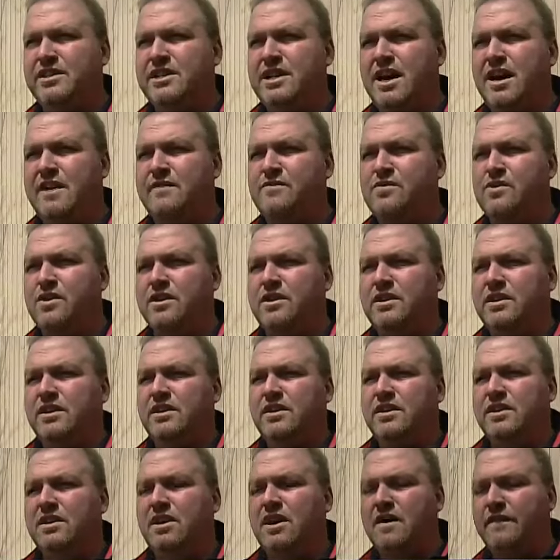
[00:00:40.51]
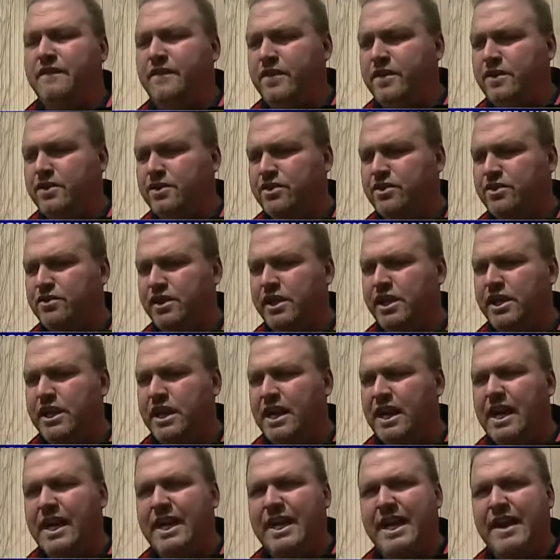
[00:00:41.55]
now I've worked in the golf industry, and
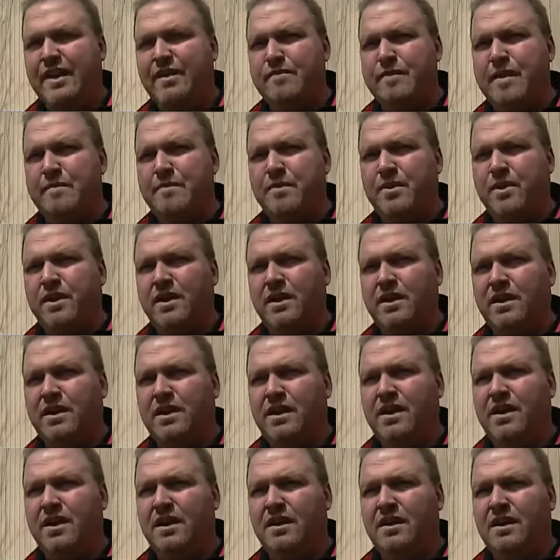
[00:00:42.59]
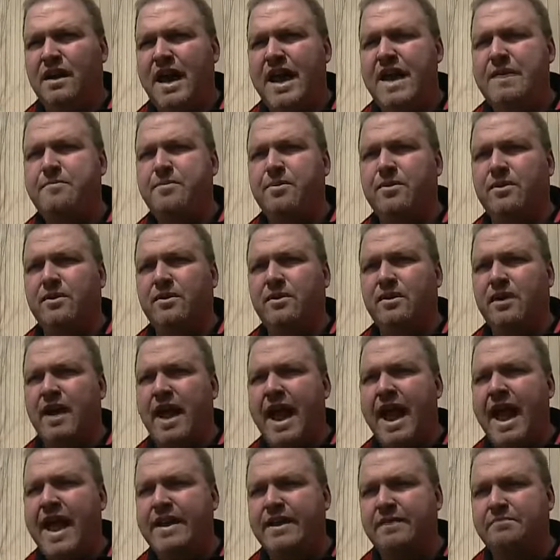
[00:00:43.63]
I, I can't remember a, a, April
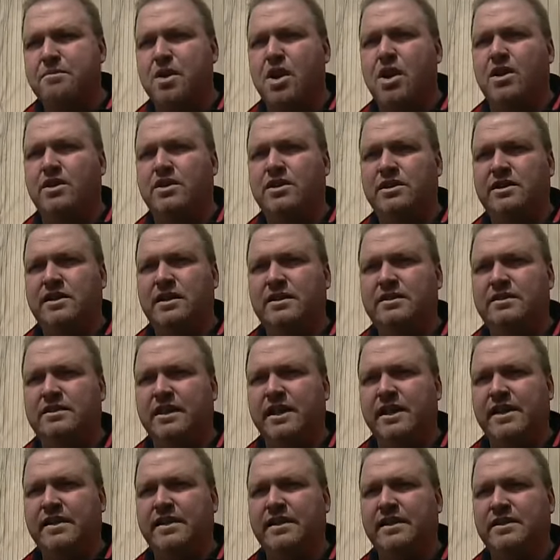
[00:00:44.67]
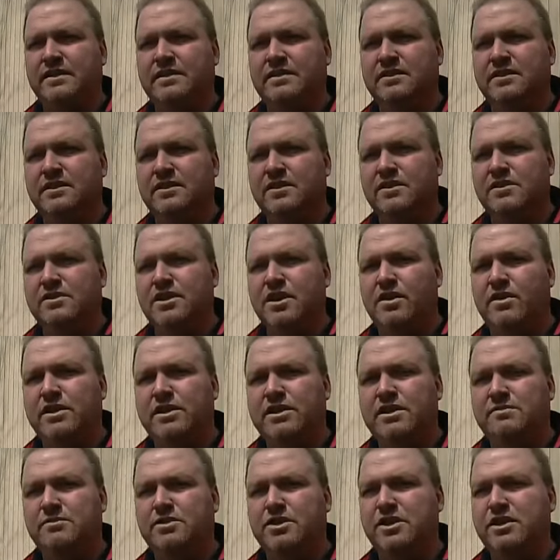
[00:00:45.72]
and a March that's like this. You know, there's
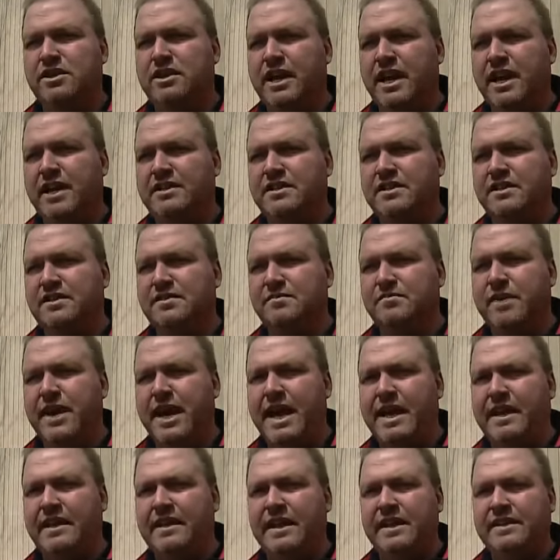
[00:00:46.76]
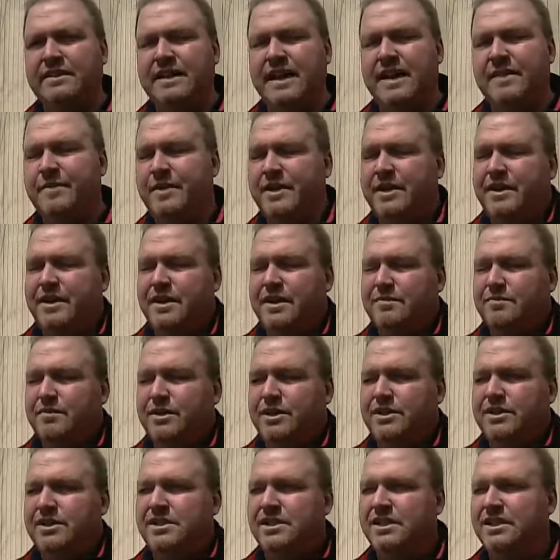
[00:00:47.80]
always some good days and some bad in that time of year,
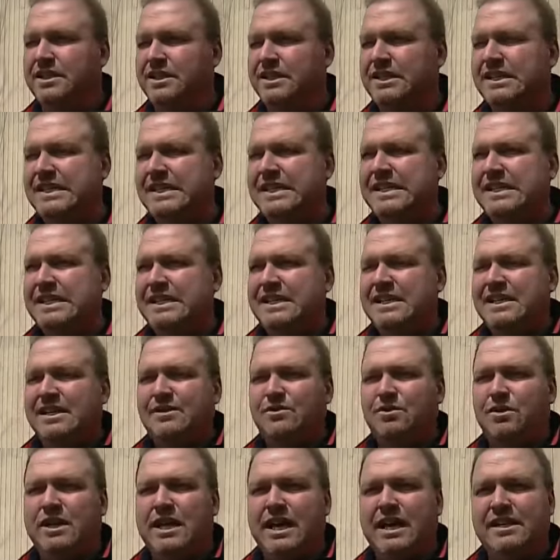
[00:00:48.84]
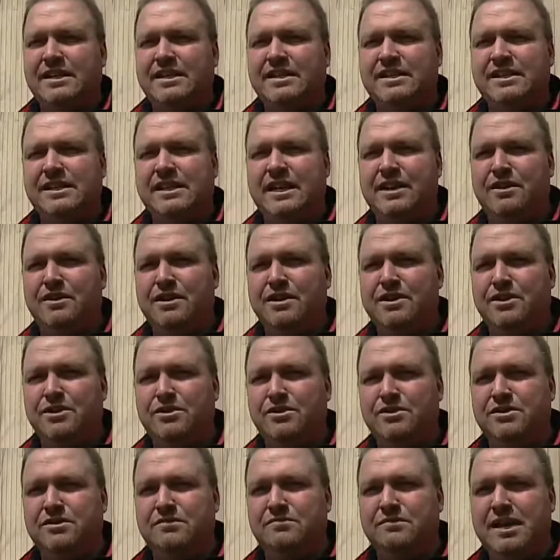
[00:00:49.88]
but uh, we'll kind of see how it
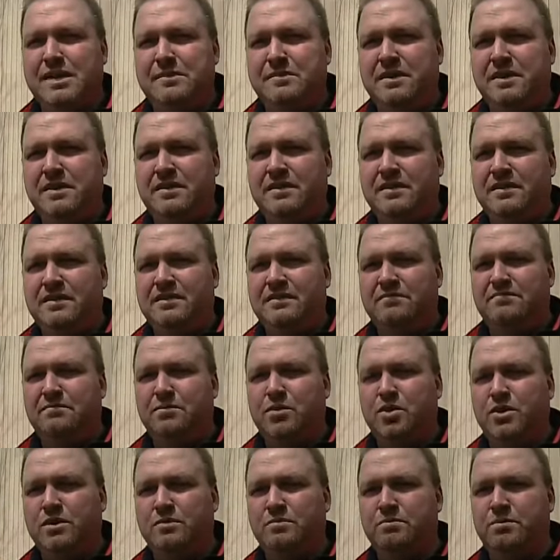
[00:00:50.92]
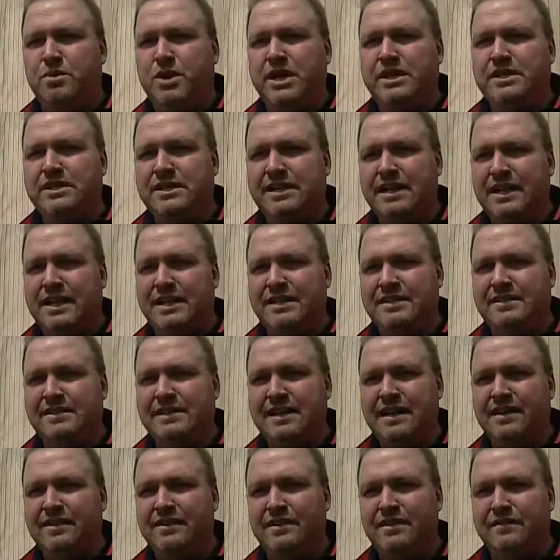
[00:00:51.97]
goes and maybe more bright skies
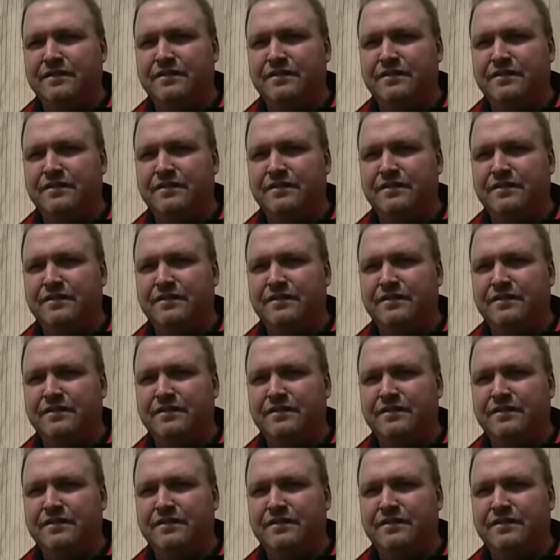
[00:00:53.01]
down in the